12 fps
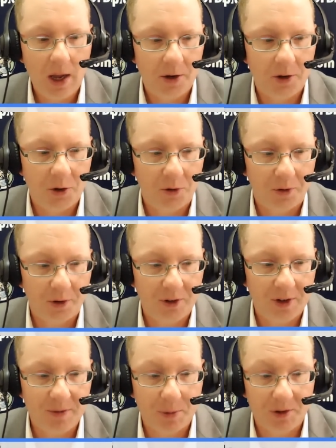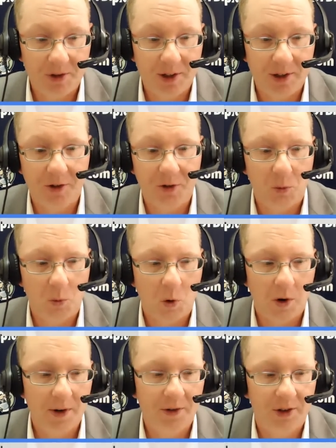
You've received prestigious awards